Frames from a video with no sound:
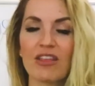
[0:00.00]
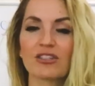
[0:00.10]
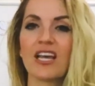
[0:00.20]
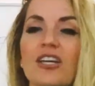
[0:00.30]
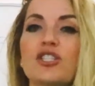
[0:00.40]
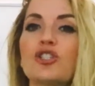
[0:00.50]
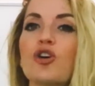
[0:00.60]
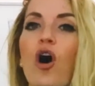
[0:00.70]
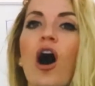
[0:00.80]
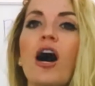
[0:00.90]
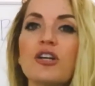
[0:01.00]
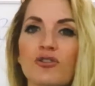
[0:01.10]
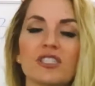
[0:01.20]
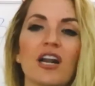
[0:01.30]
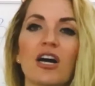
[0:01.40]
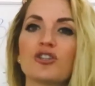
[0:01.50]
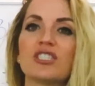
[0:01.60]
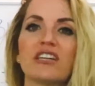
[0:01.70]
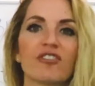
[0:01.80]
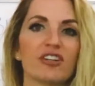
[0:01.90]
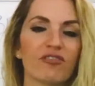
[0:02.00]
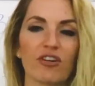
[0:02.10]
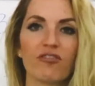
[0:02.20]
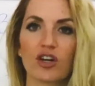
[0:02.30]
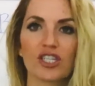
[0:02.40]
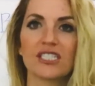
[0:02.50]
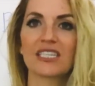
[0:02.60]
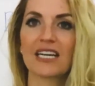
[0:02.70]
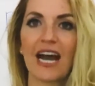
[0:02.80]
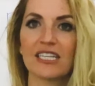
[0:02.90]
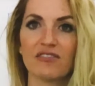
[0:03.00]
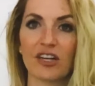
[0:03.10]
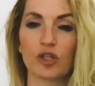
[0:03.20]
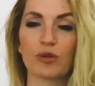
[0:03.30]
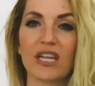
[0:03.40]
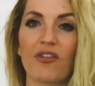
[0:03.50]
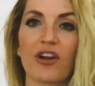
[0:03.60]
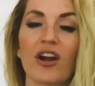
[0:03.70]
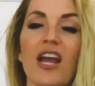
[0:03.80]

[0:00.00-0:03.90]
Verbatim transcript: There's a, hundreds and hundreds of different versions and kinds of vegetables out there.